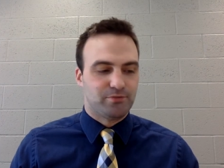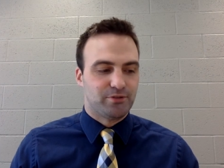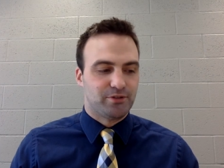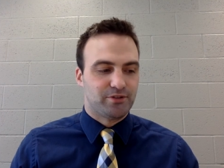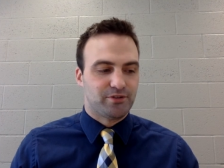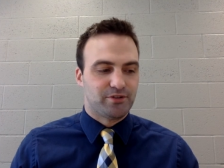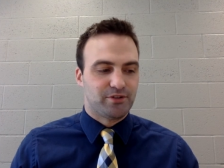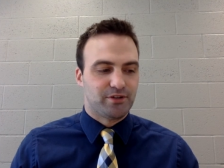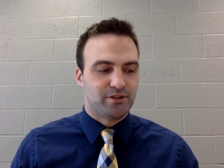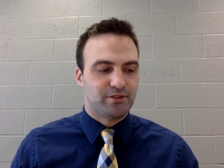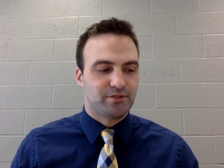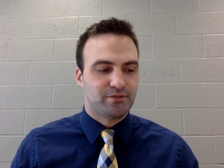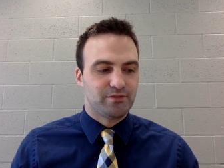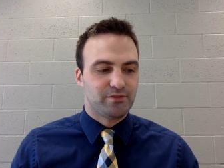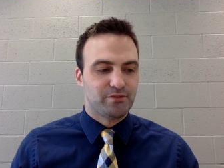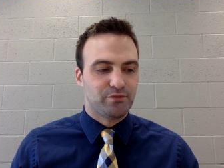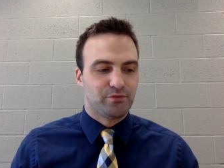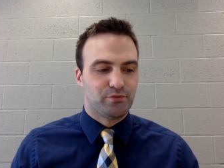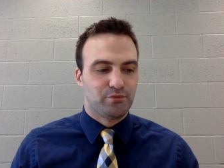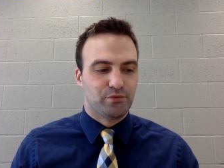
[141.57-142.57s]
but uh,
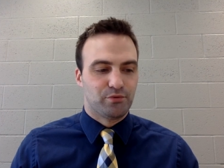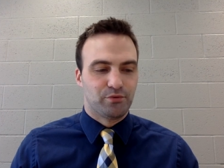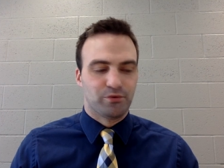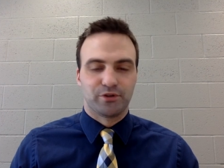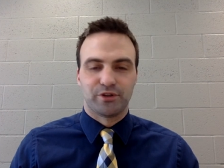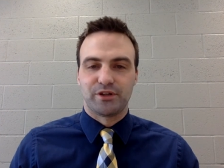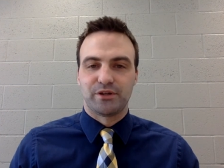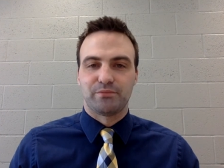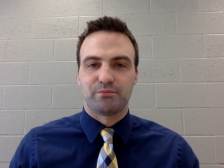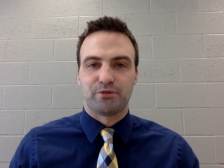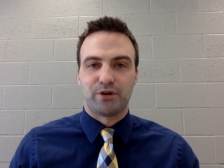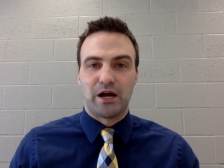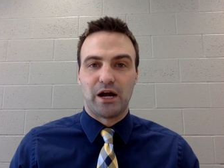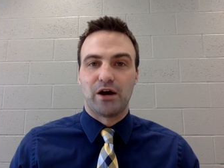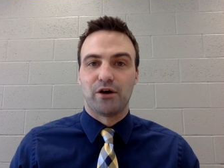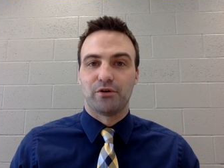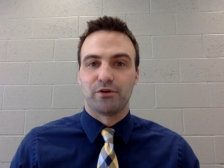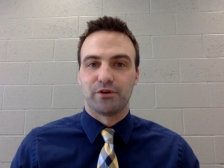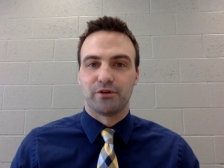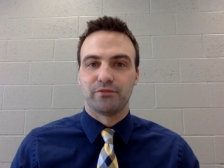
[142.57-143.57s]
we're really
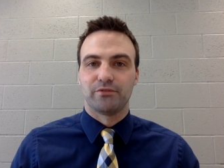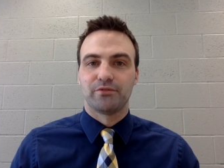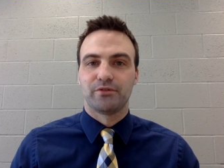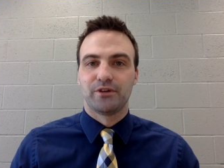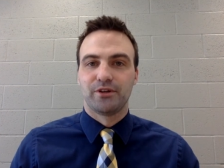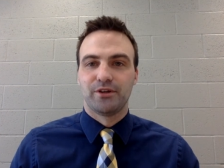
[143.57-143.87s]
proud of